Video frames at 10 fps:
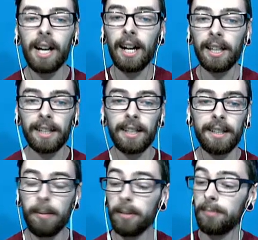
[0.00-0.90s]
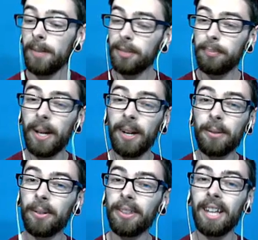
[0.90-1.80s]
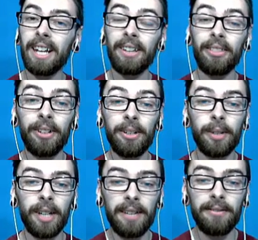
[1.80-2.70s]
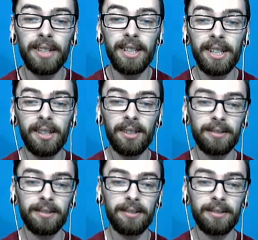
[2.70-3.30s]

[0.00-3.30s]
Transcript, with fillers: I like that damage much better with that uh, 31 IV.